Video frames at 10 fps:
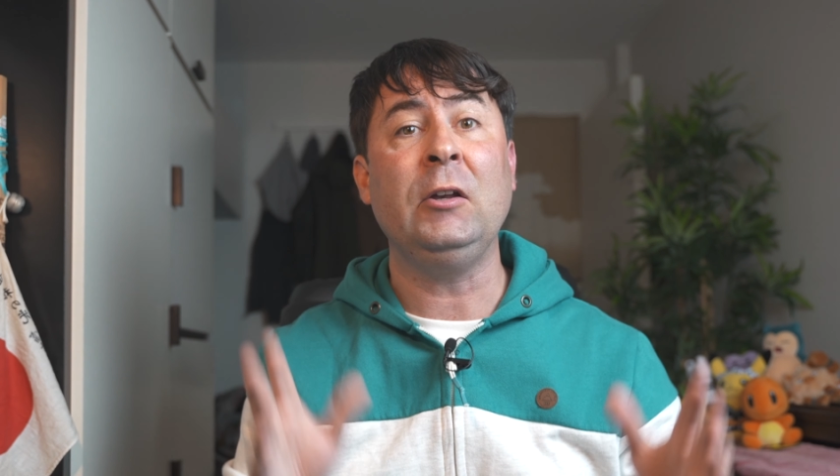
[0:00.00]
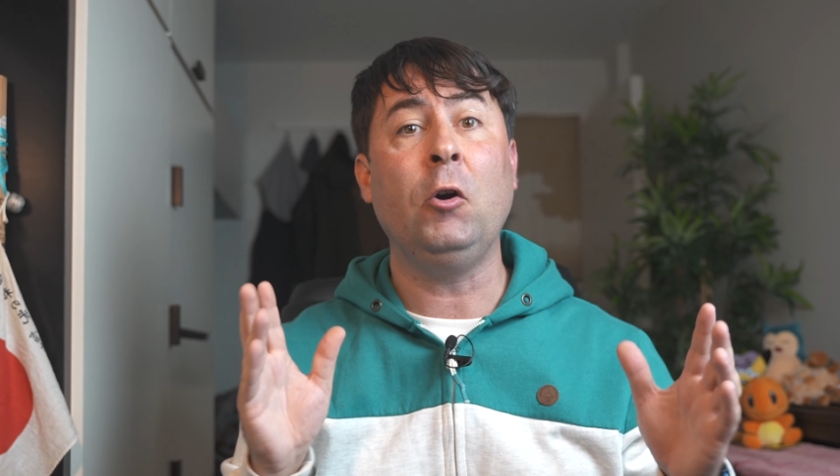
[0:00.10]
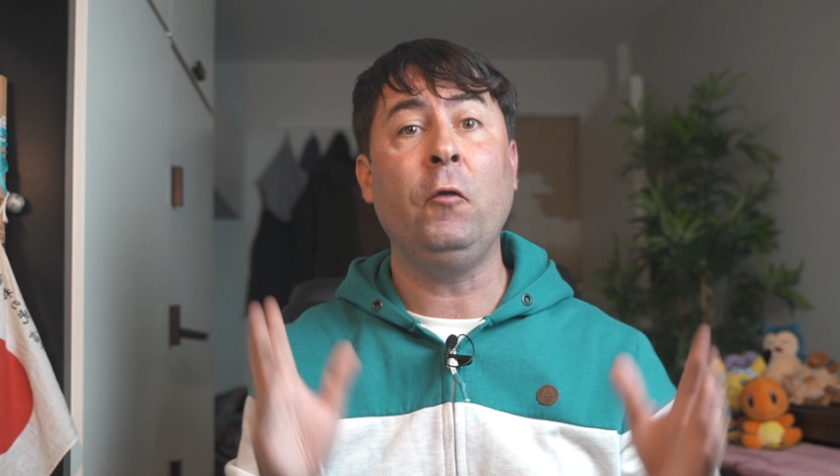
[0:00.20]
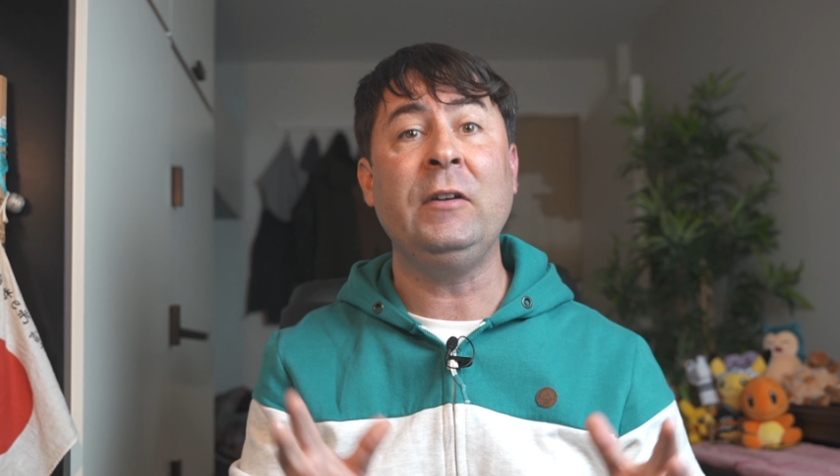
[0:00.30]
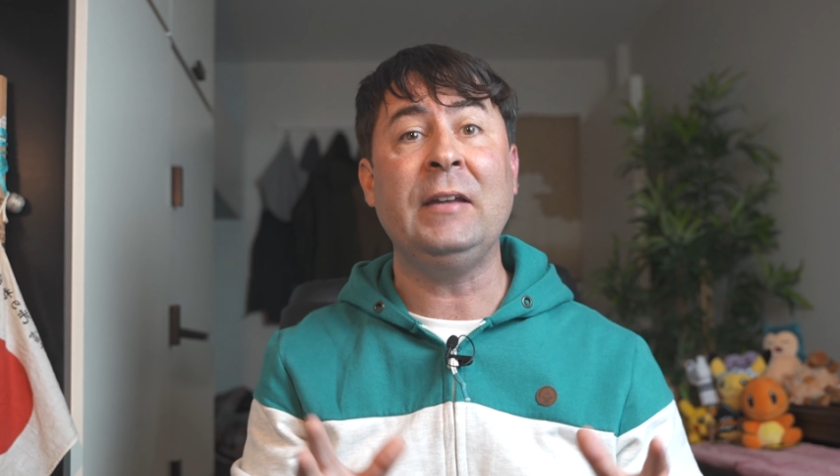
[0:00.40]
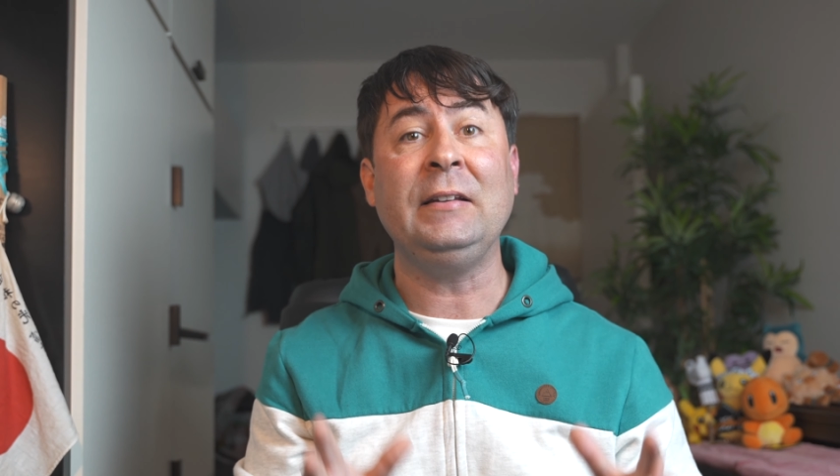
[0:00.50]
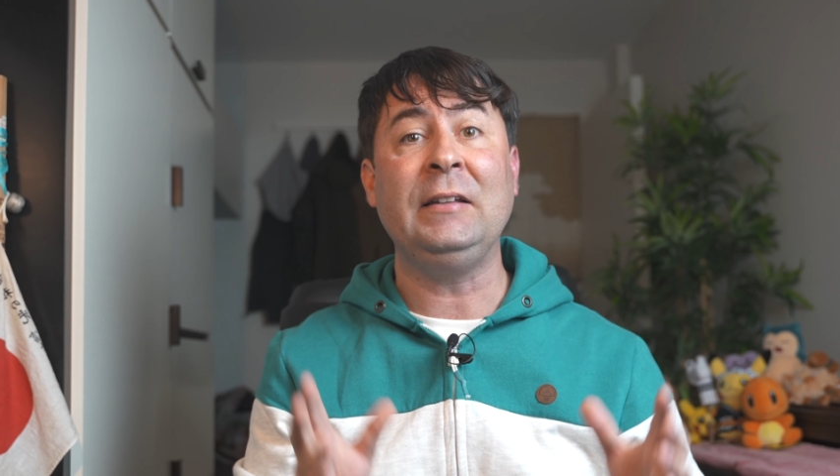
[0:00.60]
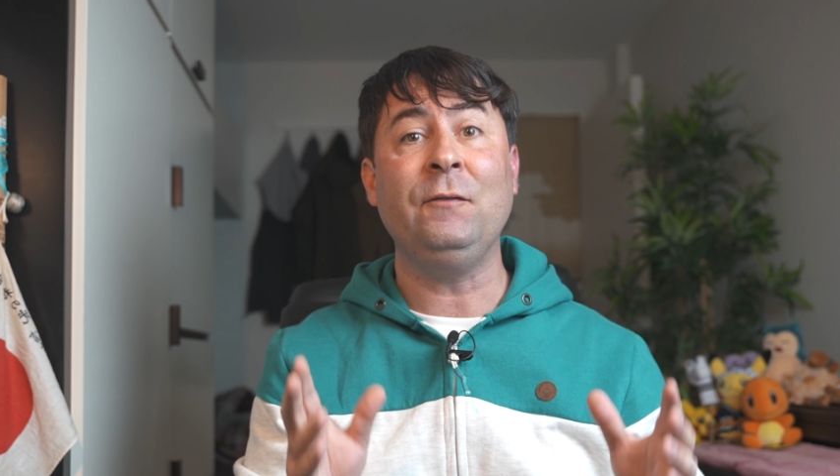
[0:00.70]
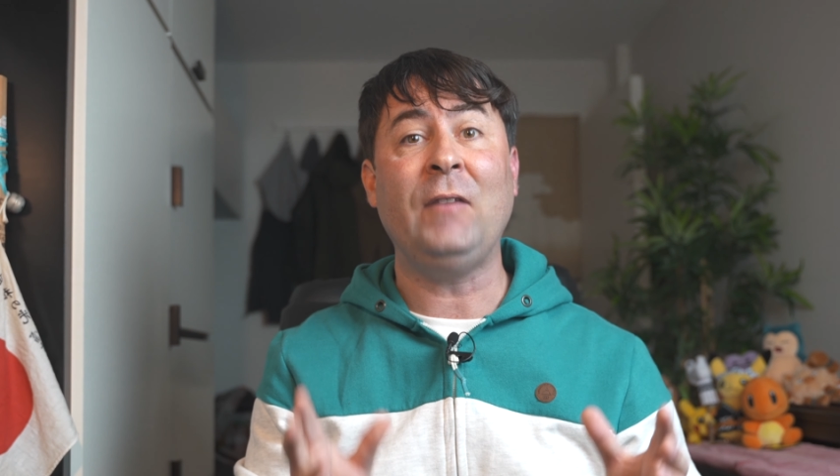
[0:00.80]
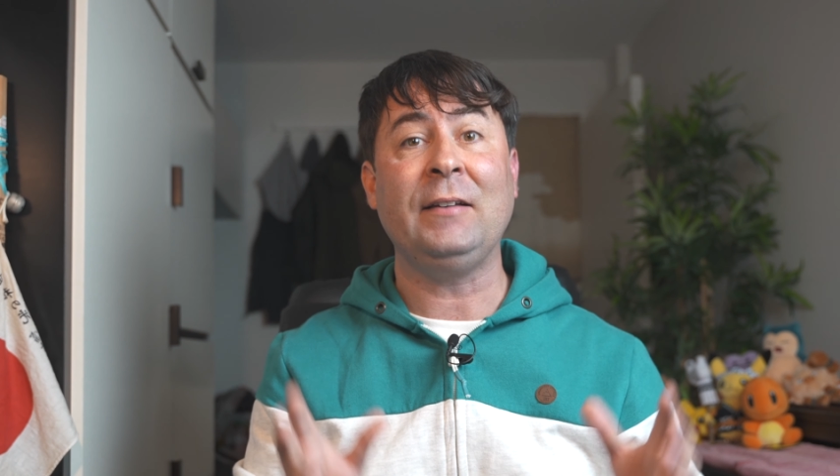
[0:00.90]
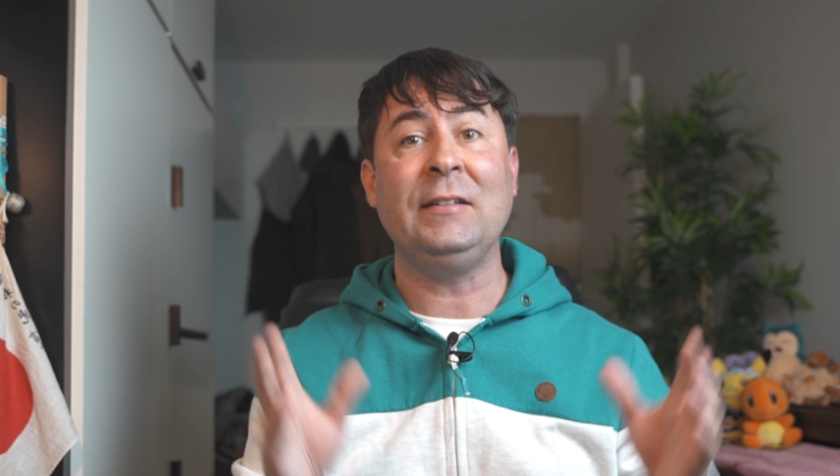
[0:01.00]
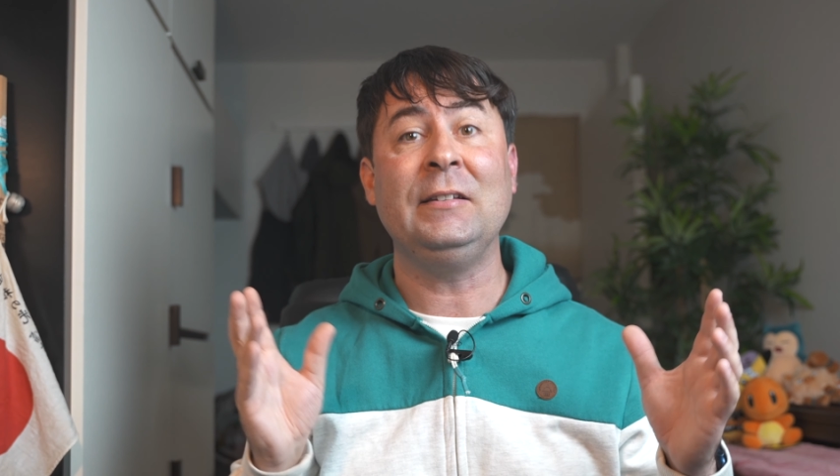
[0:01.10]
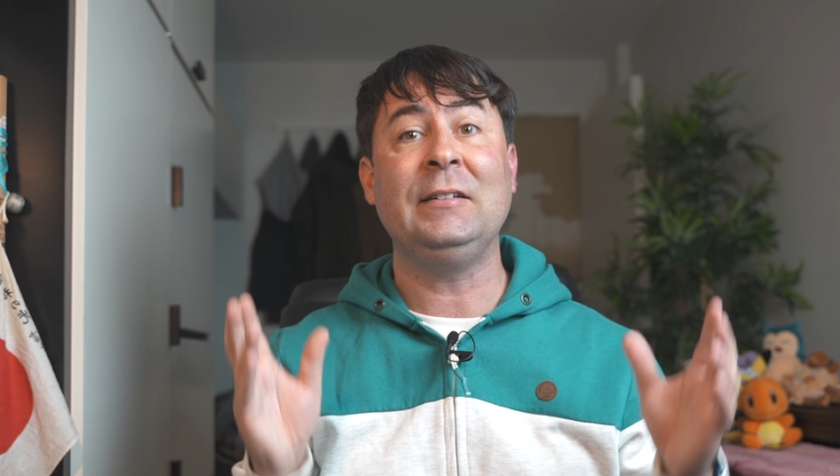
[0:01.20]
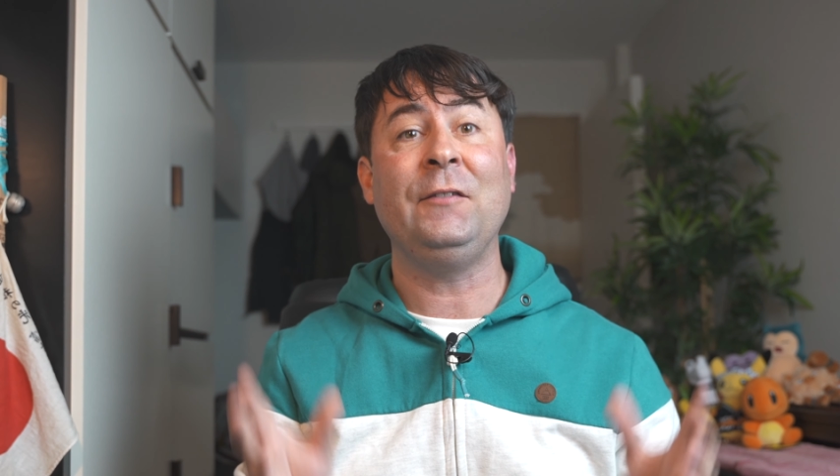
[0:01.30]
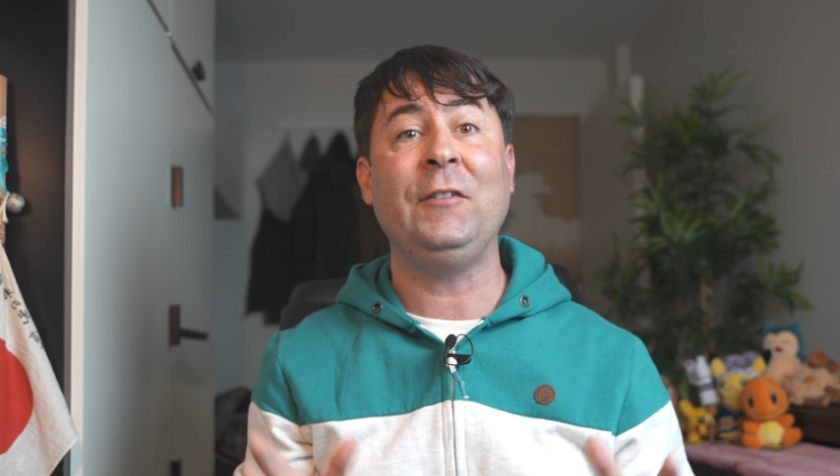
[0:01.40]
COVID-19 vaccine
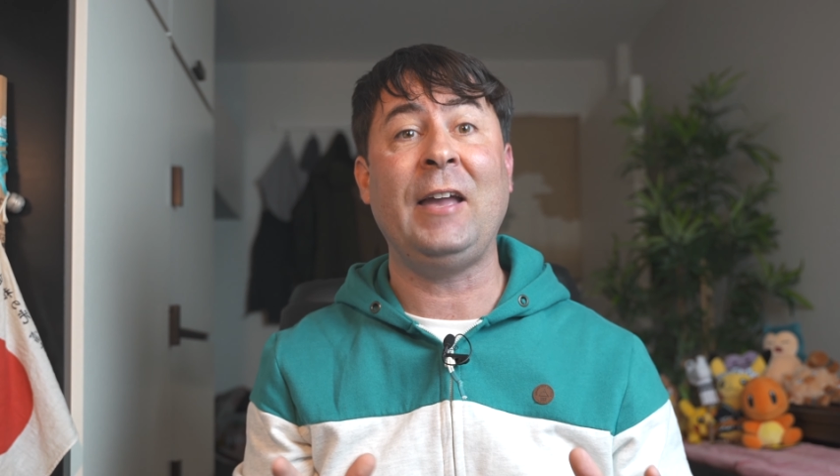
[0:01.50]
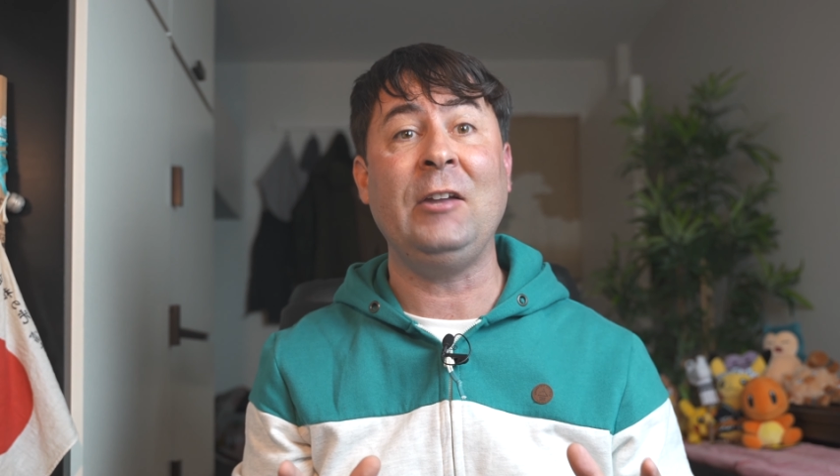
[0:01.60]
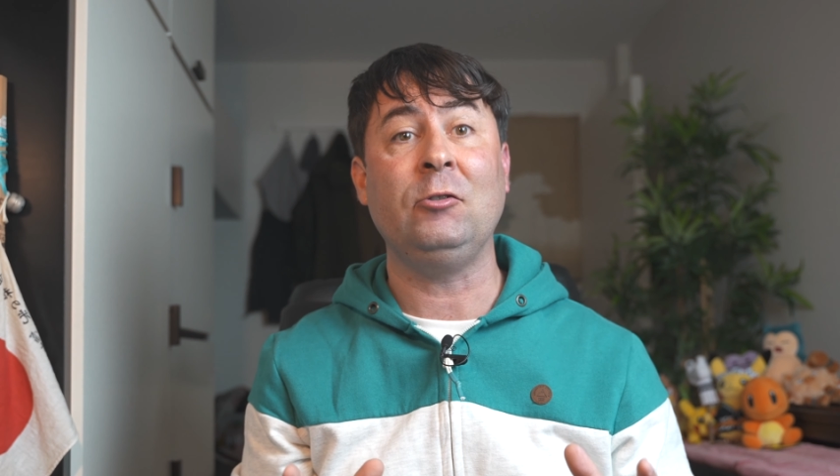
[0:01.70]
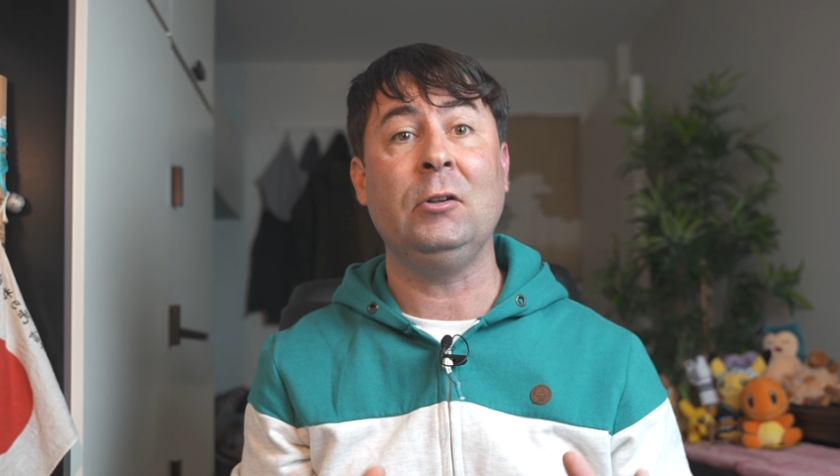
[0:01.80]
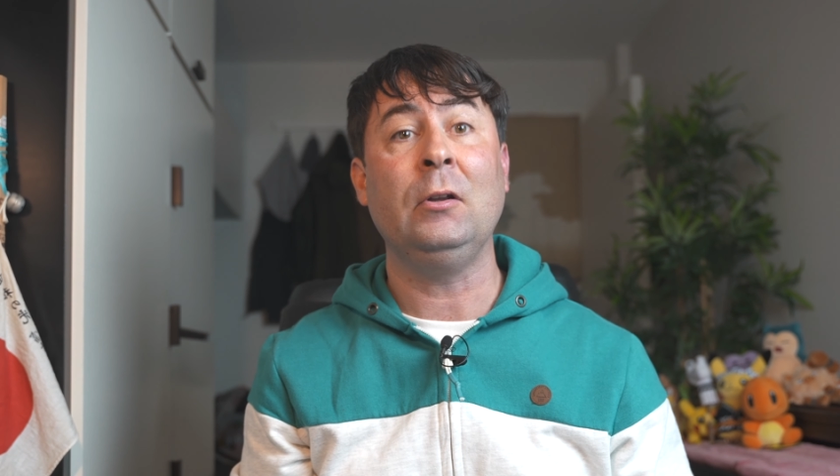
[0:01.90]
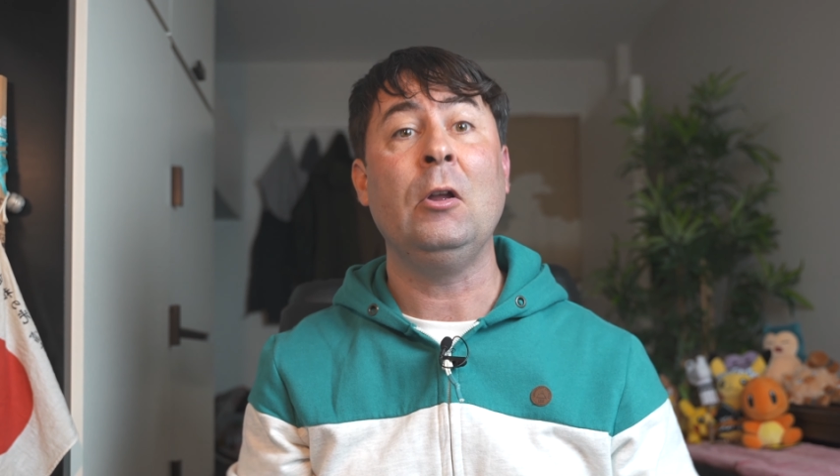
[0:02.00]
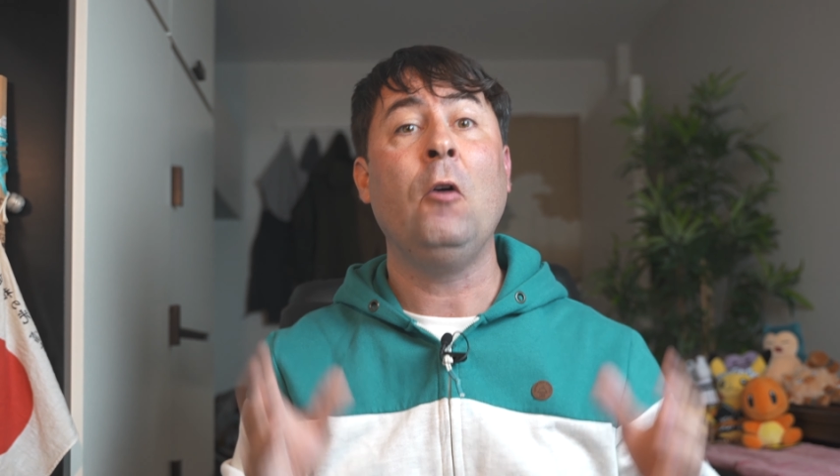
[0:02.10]
certification